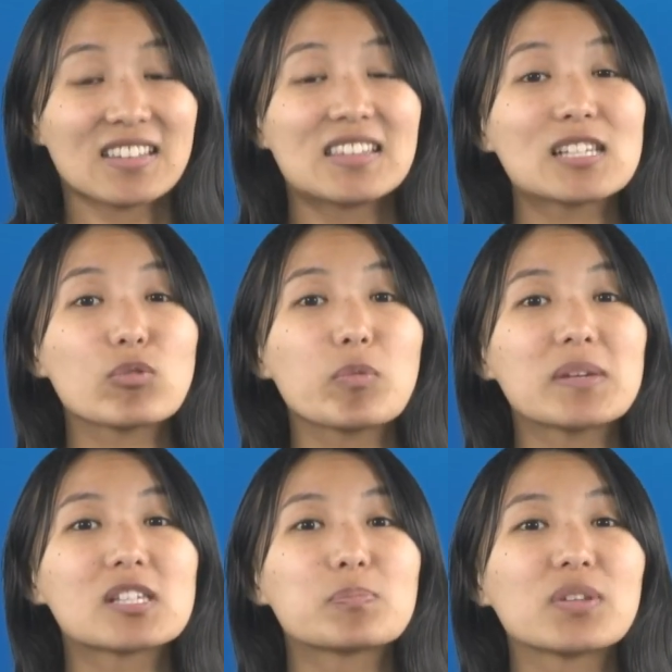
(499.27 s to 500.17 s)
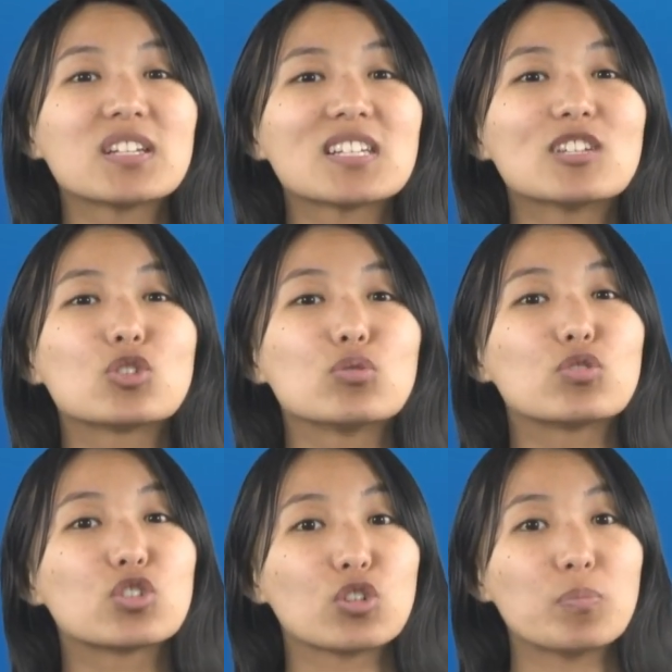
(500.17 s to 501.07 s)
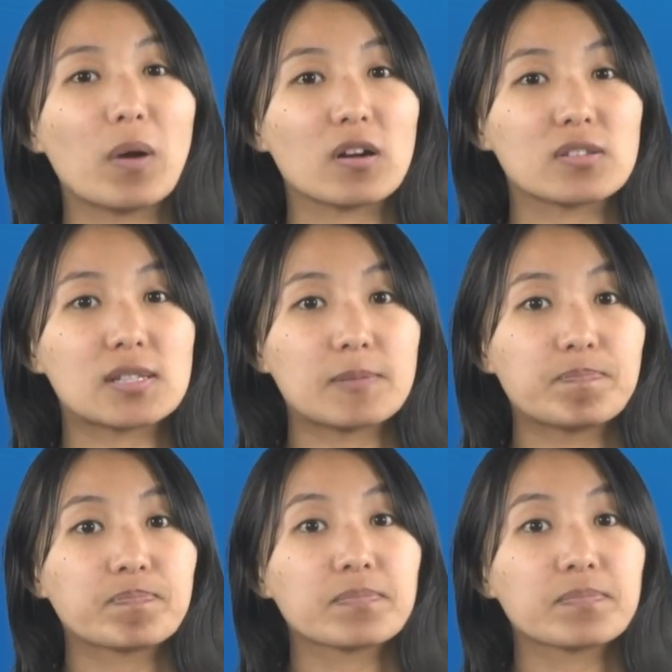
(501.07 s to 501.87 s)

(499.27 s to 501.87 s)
This will be split into two parts.